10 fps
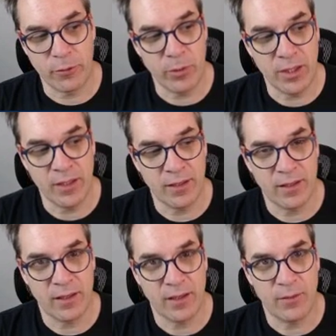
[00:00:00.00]
me,
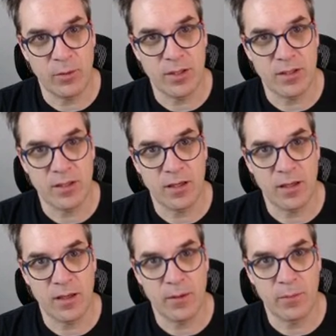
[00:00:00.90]
it was
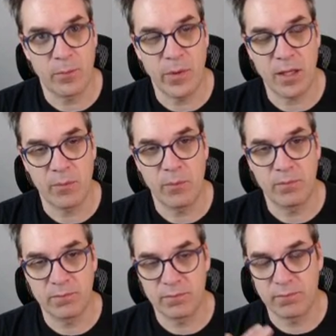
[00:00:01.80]
a big
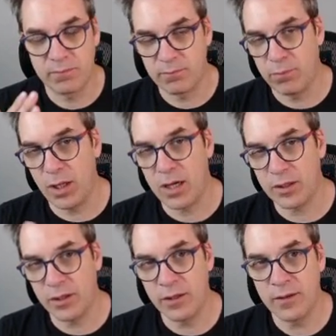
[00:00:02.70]

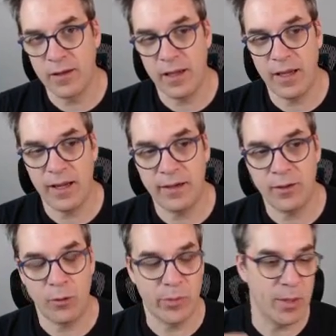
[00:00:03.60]
blocker, and you
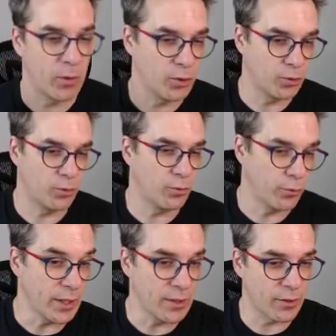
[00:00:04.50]
know, be able to
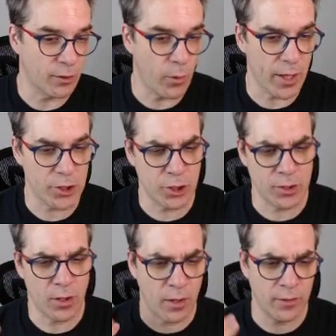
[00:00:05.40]
read your
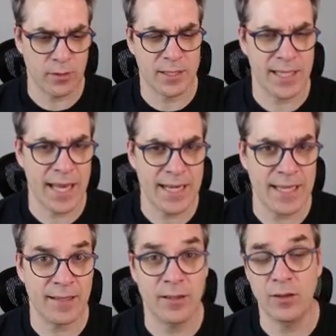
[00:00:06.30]
question,
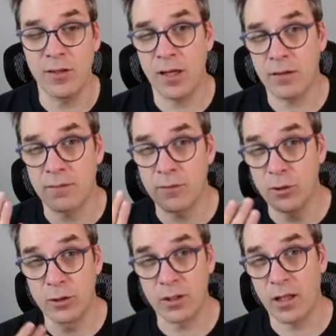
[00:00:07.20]
understanding, not
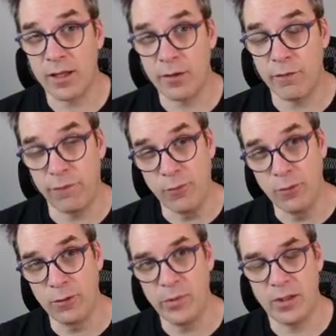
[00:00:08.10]
look like a
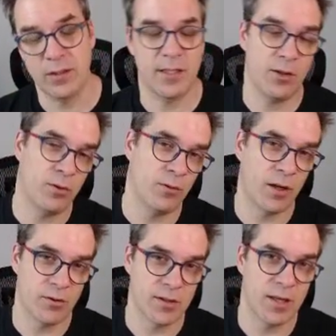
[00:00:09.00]
fool because I don't
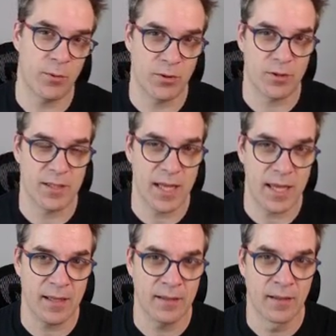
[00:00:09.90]
understand what you're
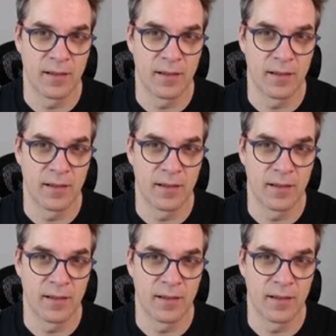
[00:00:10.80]
saying.